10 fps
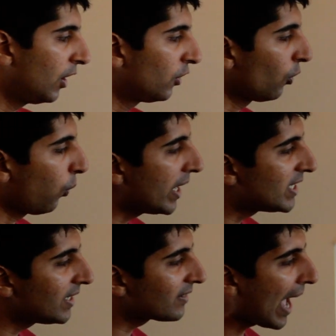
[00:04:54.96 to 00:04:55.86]
So
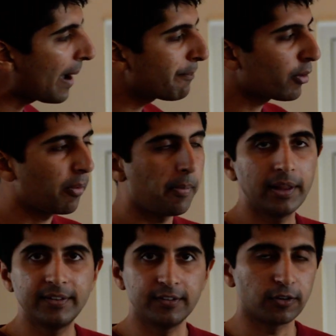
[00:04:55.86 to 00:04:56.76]
weightings and
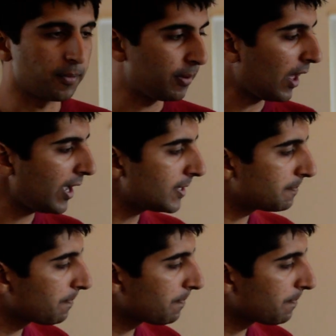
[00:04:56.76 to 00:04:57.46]
probabilities are applied.